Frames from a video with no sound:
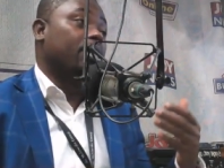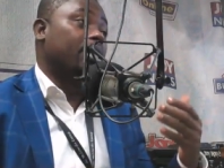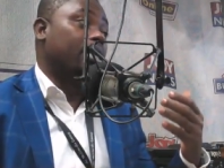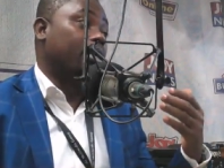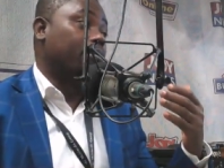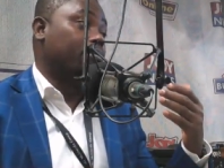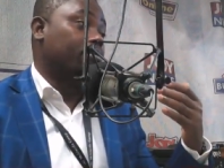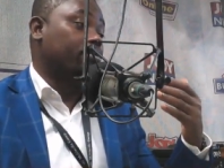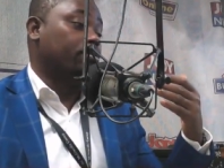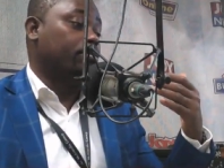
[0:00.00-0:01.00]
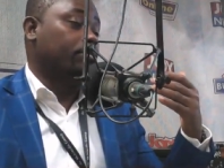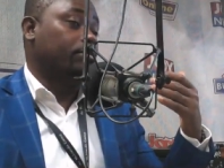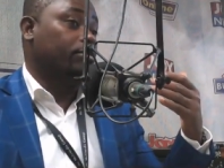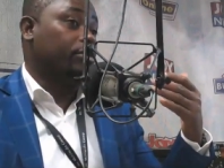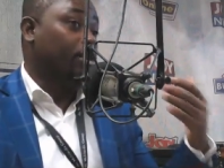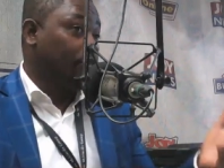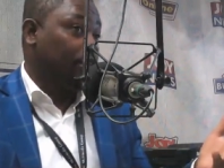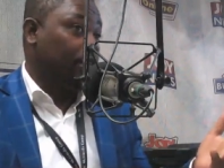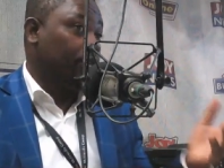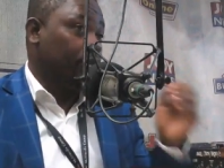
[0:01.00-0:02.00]
um, soft
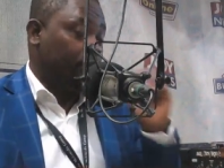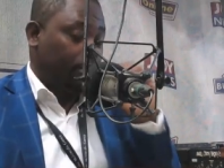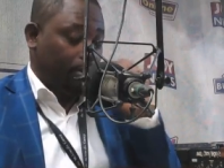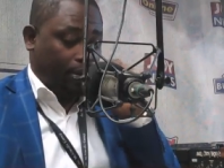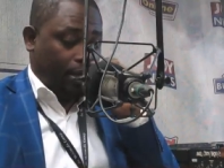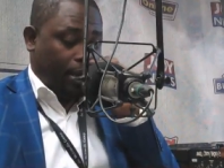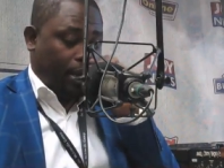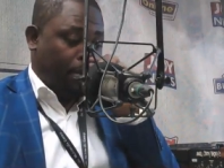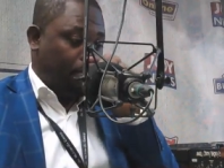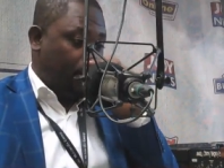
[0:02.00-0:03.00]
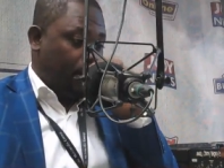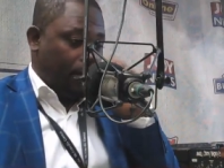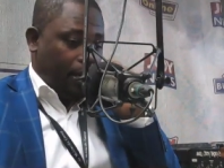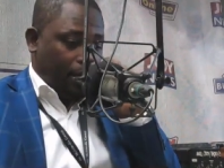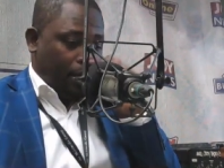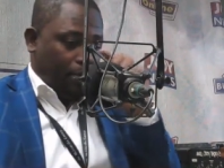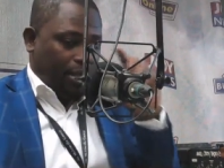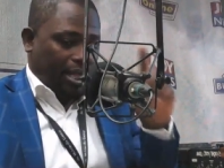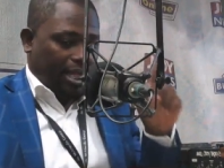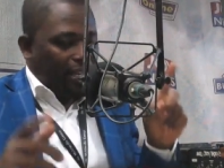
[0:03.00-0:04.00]
skills. Um,
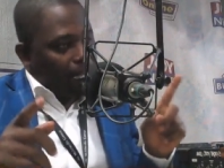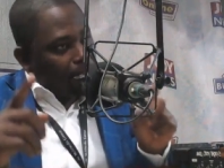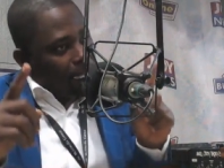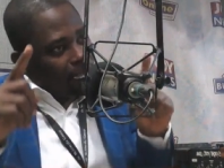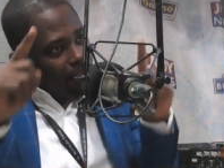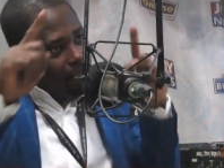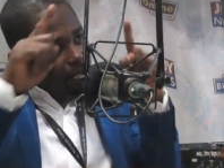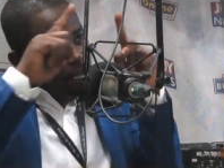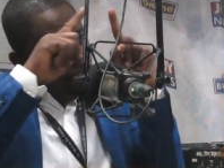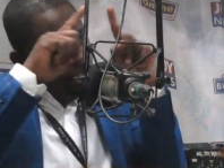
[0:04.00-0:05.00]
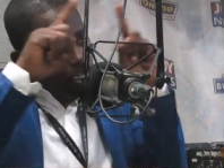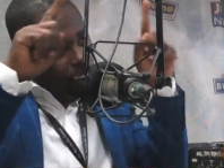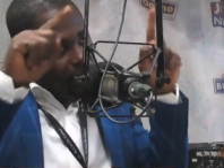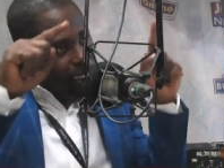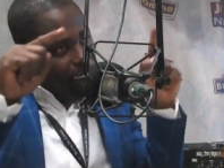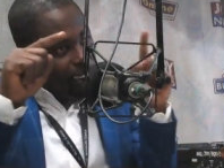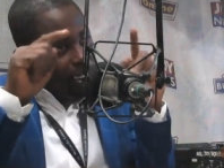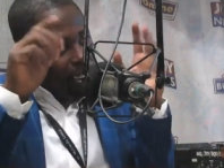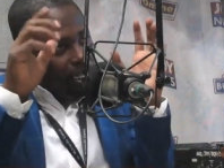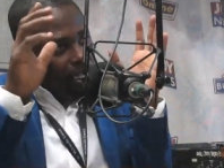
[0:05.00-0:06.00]
but this must be situated
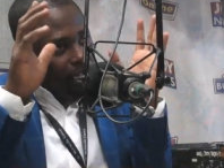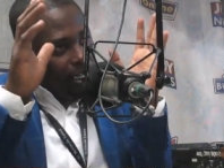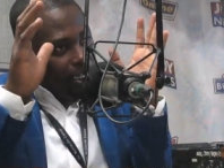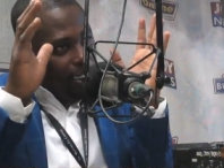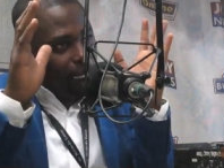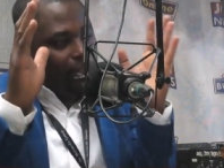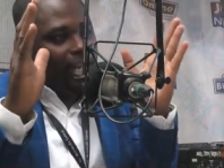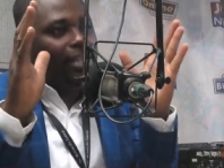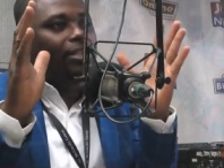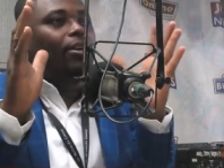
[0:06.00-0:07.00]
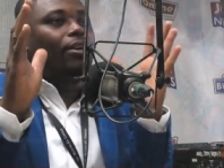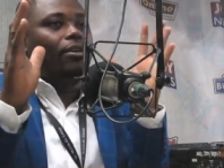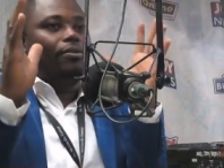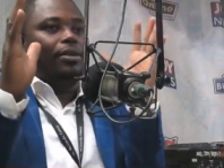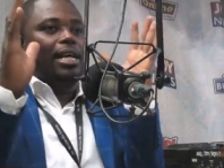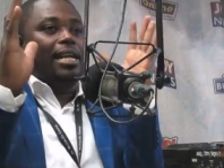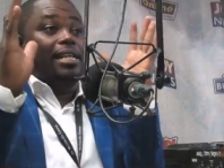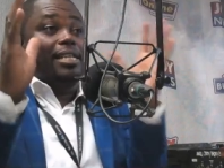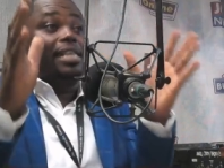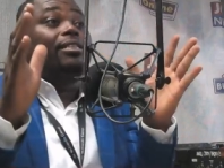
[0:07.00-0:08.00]
within the context exactly. of an
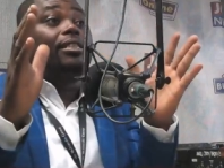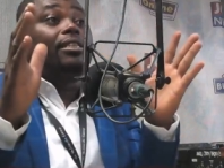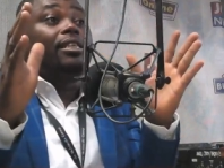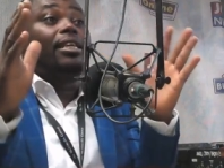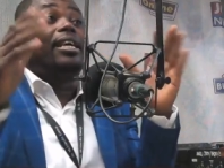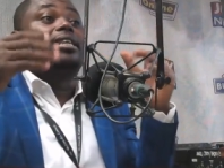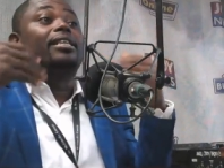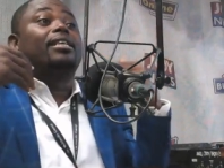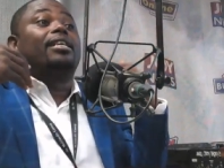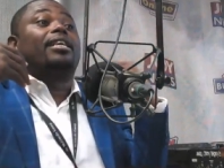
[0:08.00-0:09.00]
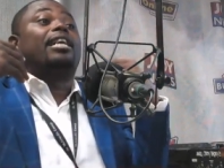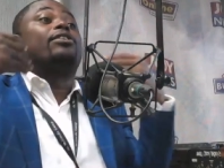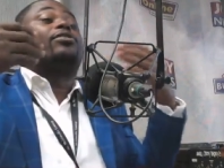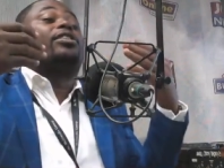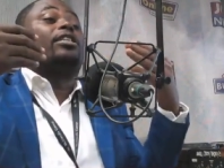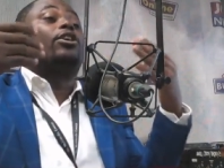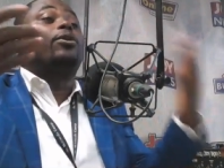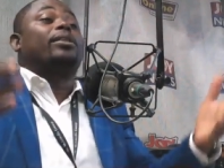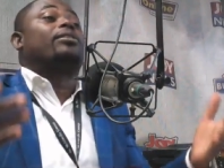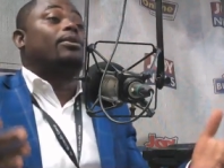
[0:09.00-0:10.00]
identity and, and the country
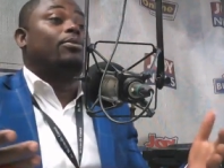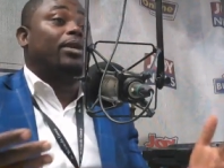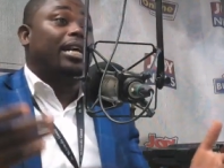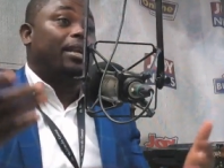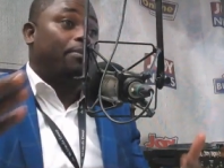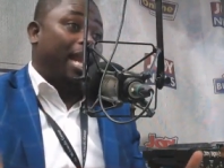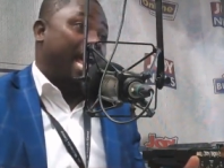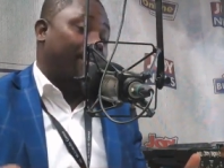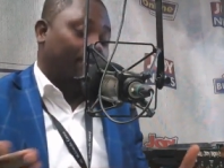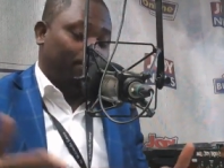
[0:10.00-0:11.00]
going somewhere and a yeah. plan.